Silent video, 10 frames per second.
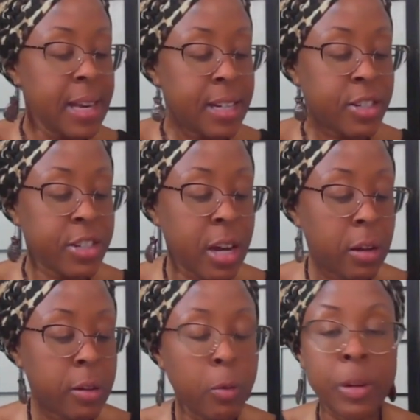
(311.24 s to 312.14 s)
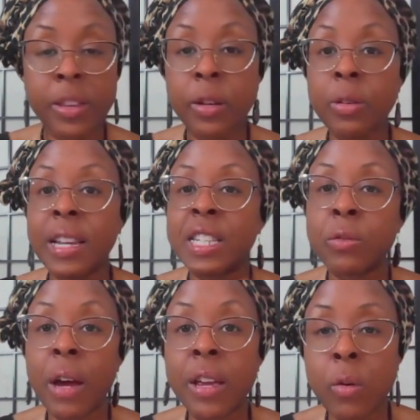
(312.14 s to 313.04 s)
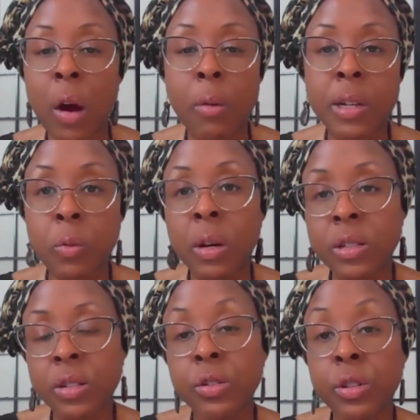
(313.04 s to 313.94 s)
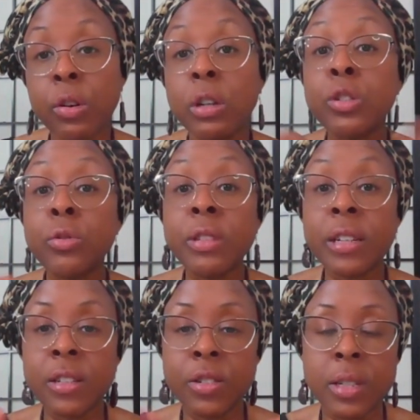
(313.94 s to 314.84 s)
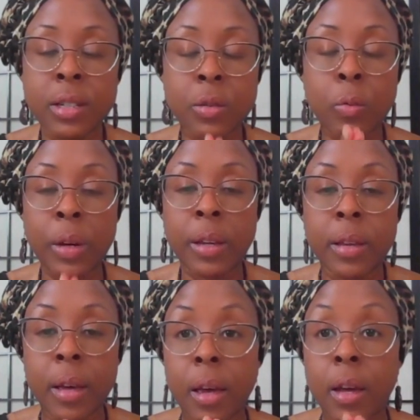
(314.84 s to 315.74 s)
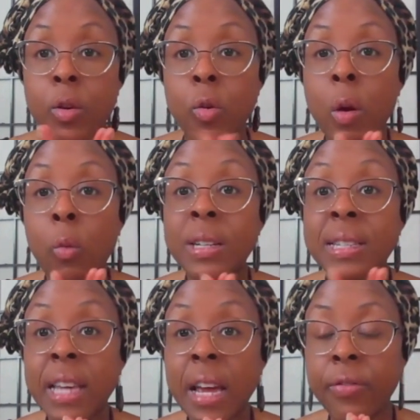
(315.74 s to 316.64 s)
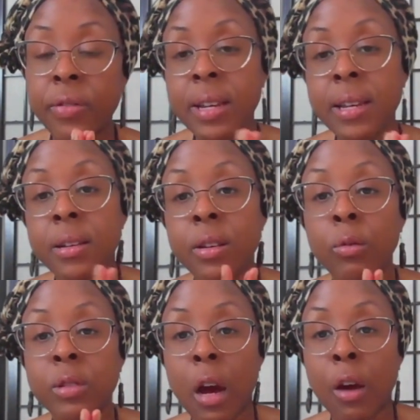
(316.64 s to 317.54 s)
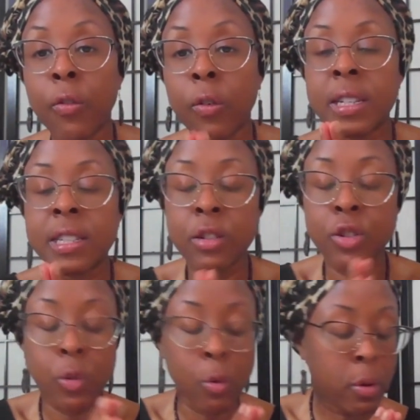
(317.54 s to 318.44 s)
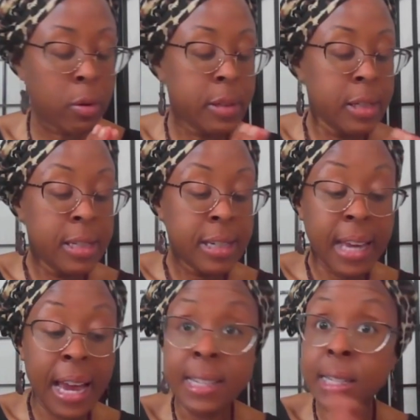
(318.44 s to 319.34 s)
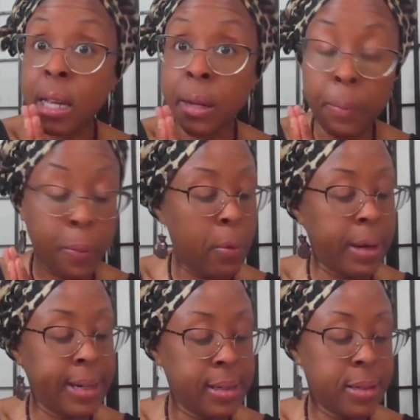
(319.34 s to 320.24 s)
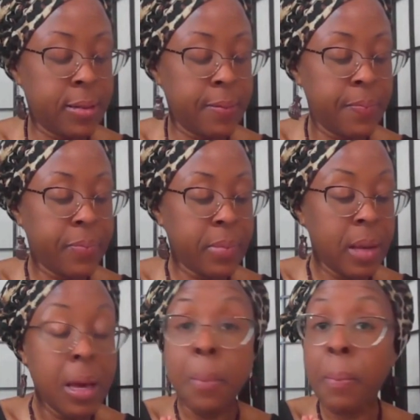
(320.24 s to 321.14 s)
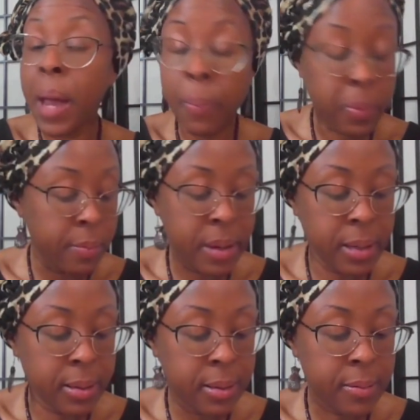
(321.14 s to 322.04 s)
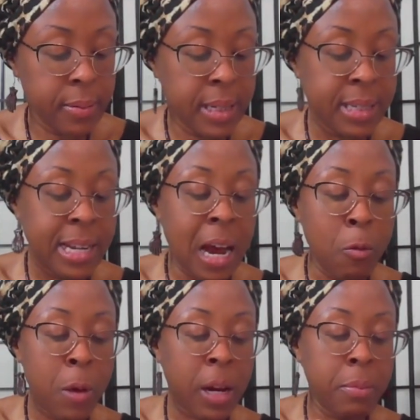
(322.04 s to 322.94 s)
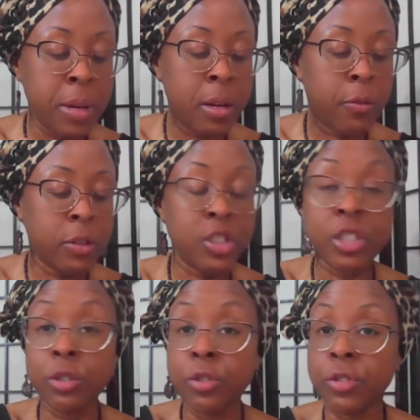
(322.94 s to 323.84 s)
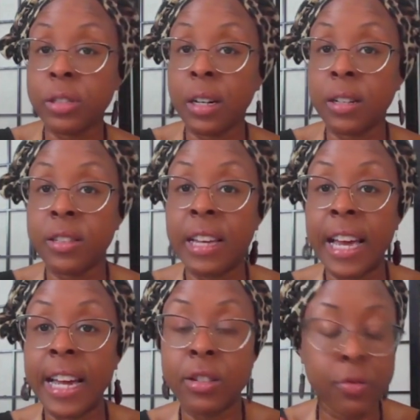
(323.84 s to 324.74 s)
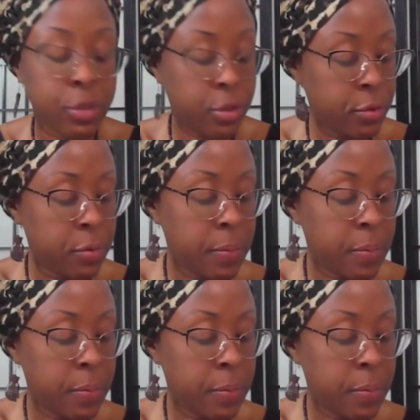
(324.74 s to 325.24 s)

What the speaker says: share them with you, and that's why you always want to do your due diligence with knowing what safety notes are for an essential oil. Case in point, peppermint is not recommended for children under the age of 2.